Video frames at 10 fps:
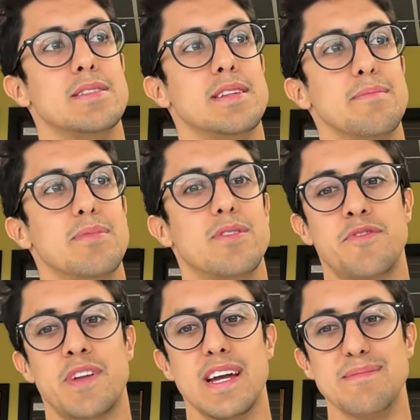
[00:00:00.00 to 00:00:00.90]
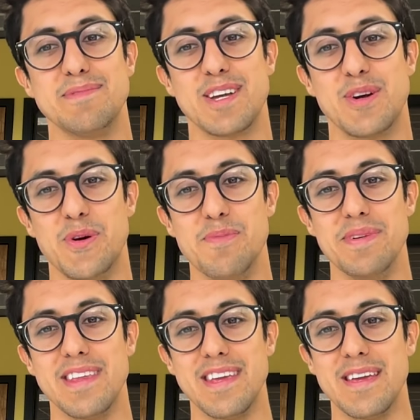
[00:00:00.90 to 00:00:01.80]
A number of times I go home
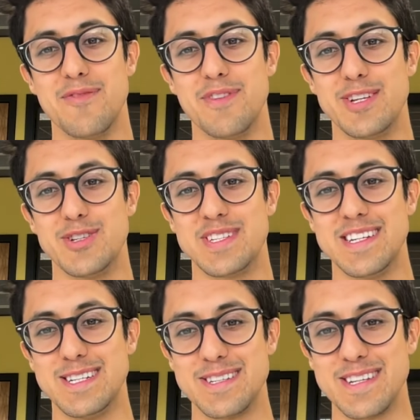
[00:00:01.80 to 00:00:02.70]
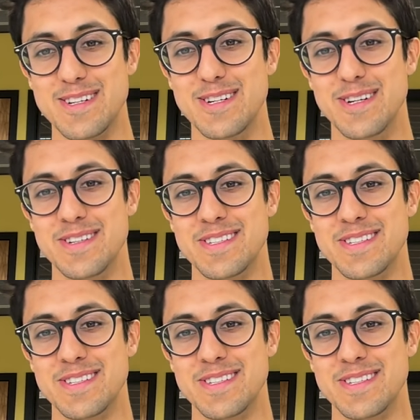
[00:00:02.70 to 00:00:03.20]
in the evening just in tears,